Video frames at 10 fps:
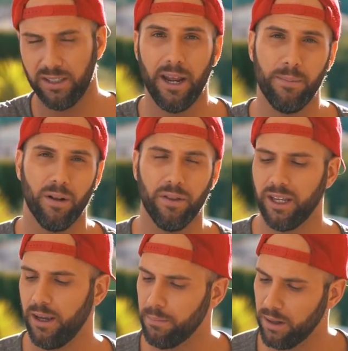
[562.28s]
stable on the
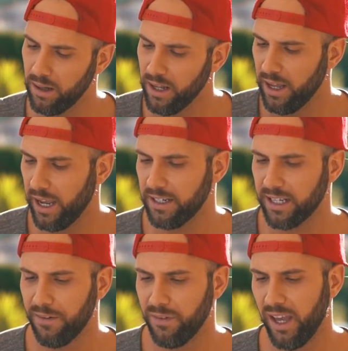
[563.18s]
gimbal, and
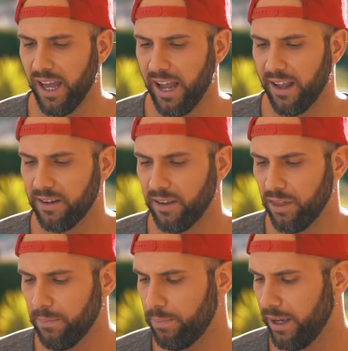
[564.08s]
Javier had
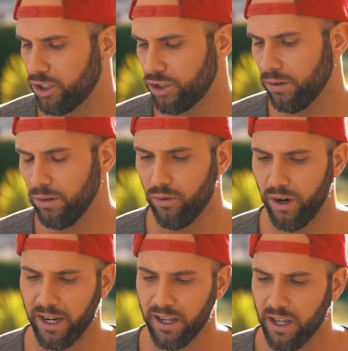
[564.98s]
the big shoulder
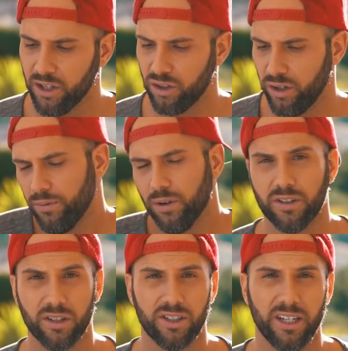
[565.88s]
rig, so he
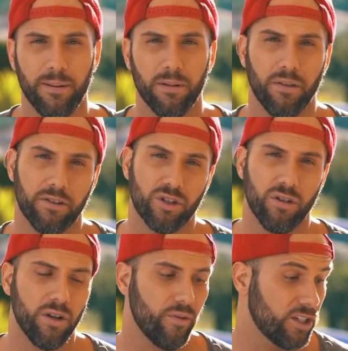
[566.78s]
was stable on the
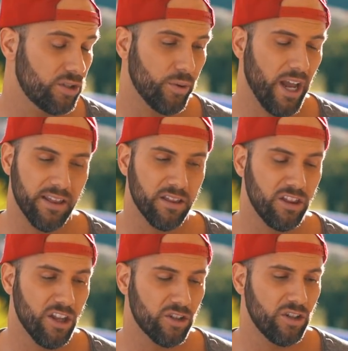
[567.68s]
shoulder rig, so we had
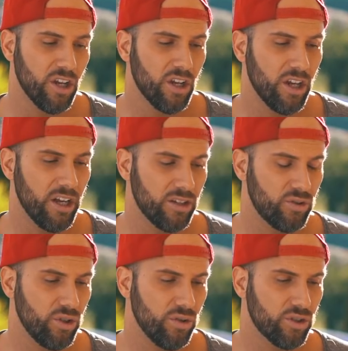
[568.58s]
not
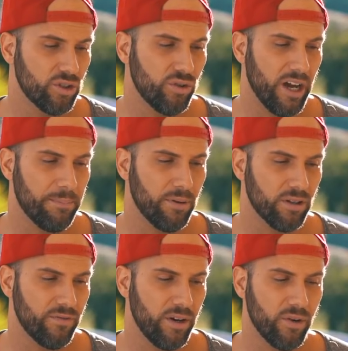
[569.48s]
to use a
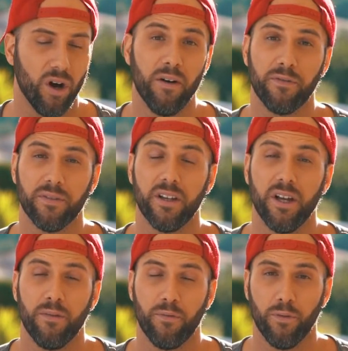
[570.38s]
tripod very often
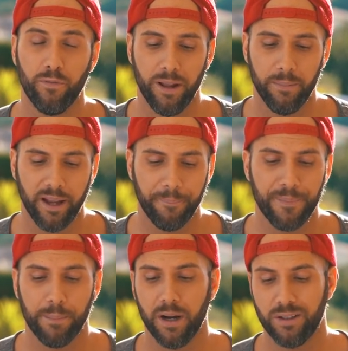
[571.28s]
for
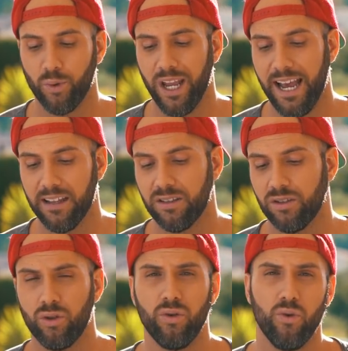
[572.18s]
filming, but we had
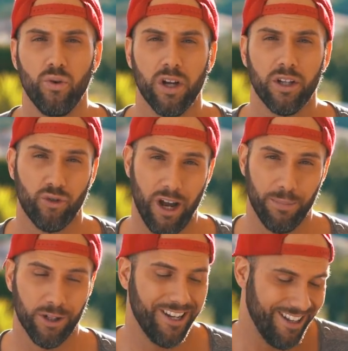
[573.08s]
2
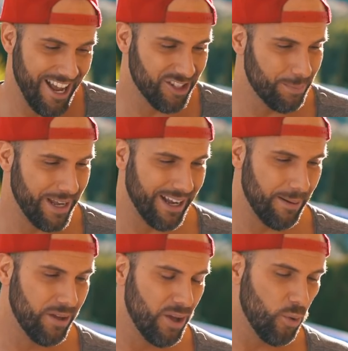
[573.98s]
tripods as a
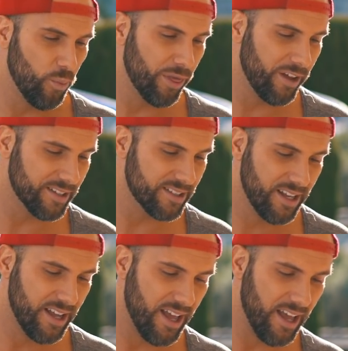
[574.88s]
backup with us,
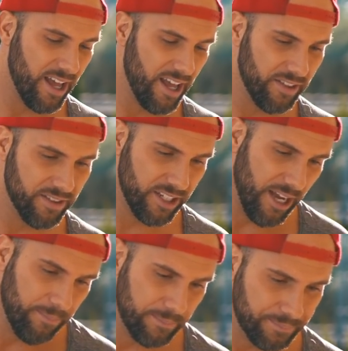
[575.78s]
and yeah.